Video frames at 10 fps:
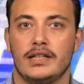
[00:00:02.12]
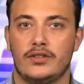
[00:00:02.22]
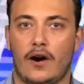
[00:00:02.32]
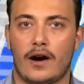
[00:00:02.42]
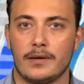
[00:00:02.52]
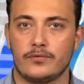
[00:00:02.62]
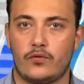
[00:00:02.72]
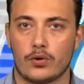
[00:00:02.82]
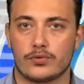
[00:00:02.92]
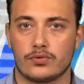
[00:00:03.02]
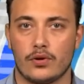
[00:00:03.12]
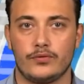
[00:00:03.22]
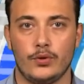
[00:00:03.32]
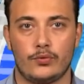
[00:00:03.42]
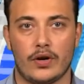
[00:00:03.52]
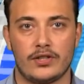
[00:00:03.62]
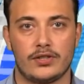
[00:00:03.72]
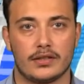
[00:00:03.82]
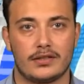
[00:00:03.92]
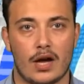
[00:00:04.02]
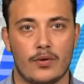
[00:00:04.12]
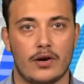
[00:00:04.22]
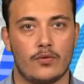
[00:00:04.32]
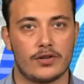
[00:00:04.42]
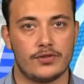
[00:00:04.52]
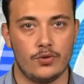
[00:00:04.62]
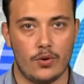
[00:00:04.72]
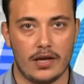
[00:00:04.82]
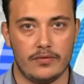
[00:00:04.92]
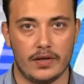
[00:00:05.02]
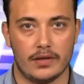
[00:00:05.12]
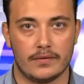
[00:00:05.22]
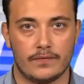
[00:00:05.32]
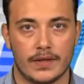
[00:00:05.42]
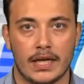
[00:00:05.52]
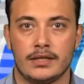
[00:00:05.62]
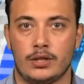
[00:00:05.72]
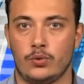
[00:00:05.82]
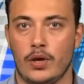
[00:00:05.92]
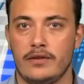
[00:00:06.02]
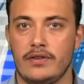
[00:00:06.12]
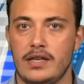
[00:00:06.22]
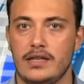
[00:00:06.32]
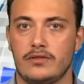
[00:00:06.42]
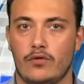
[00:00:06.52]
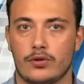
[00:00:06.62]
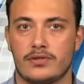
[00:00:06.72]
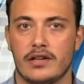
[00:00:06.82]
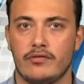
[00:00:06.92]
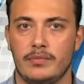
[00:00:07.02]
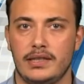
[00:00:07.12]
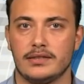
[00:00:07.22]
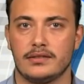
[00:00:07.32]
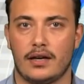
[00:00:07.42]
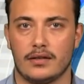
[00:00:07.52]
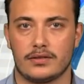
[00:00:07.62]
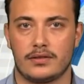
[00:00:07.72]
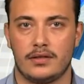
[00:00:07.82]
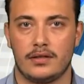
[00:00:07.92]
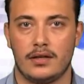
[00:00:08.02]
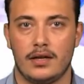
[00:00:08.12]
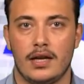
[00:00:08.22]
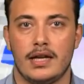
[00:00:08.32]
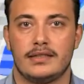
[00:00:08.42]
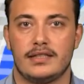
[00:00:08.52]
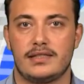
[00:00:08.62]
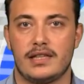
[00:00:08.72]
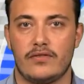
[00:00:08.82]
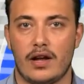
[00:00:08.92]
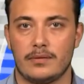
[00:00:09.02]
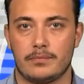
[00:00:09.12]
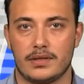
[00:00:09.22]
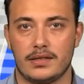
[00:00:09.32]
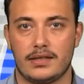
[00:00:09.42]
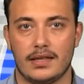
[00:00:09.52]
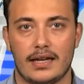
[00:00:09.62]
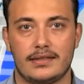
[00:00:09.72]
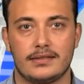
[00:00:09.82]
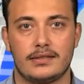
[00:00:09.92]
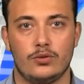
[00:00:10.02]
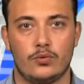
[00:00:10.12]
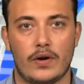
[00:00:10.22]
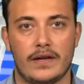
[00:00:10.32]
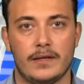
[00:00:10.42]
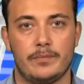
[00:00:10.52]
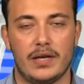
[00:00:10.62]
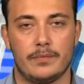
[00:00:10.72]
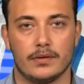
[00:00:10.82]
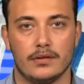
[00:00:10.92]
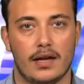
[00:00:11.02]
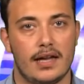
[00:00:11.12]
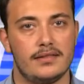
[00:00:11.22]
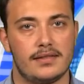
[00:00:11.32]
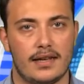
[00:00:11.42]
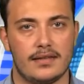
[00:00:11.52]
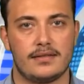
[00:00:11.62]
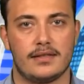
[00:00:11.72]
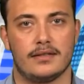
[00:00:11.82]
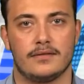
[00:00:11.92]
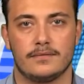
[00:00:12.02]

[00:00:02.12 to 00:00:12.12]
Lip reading: the armed forces of Ukraine shot down a Russian UAV. The UAV is worth $7 million. This development delighted the Ukrainian people and Zelensky.